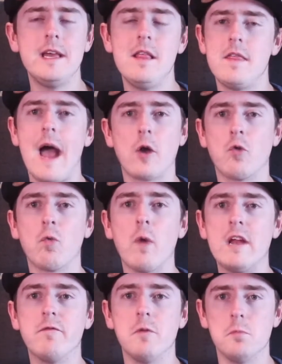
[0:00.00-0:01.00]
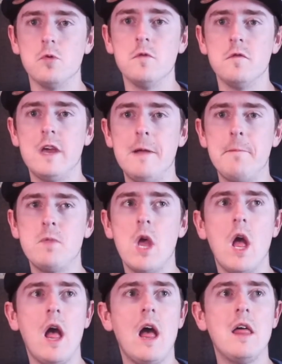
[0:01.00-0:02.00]
that great of a movie.
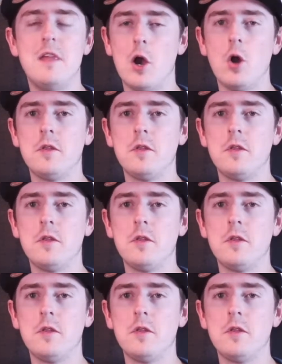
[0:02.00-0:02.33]
There